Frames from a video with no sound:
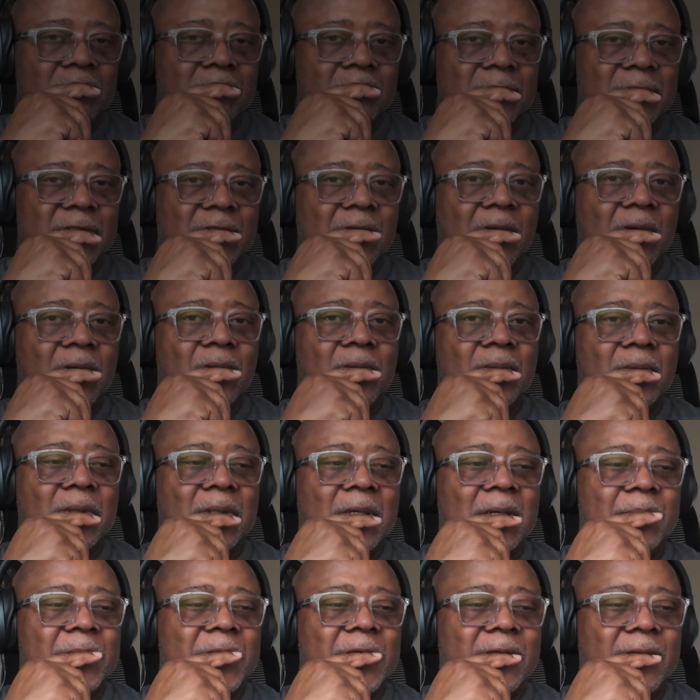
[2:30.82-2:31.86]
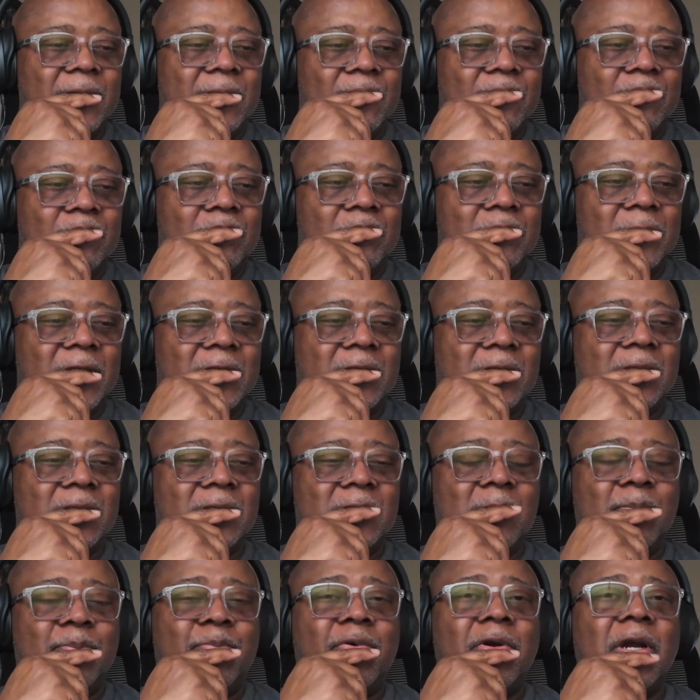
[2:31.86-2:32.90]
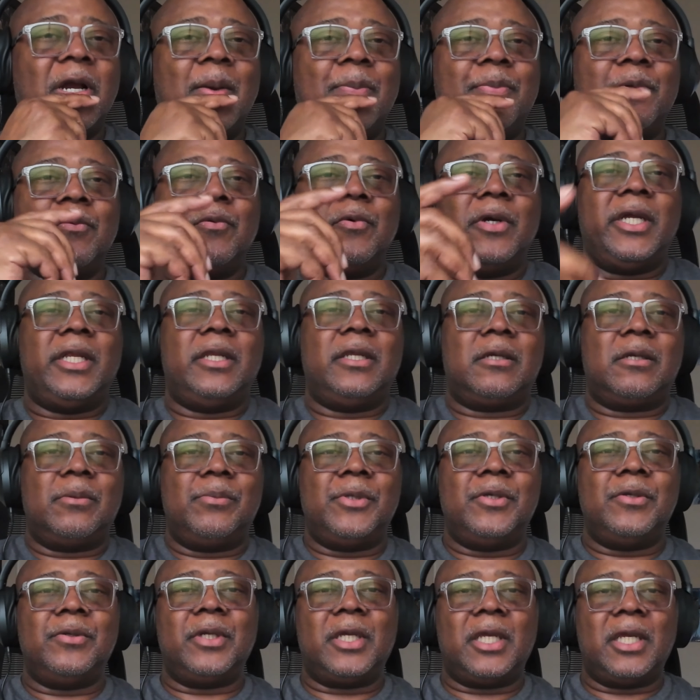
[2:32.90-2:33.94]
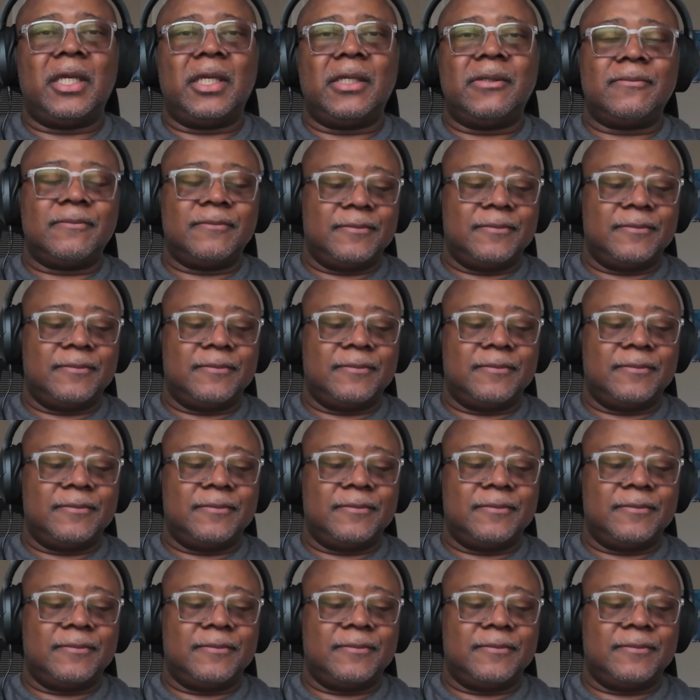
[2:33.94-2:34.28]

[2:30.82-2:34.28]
So, this is the proper way to communicate.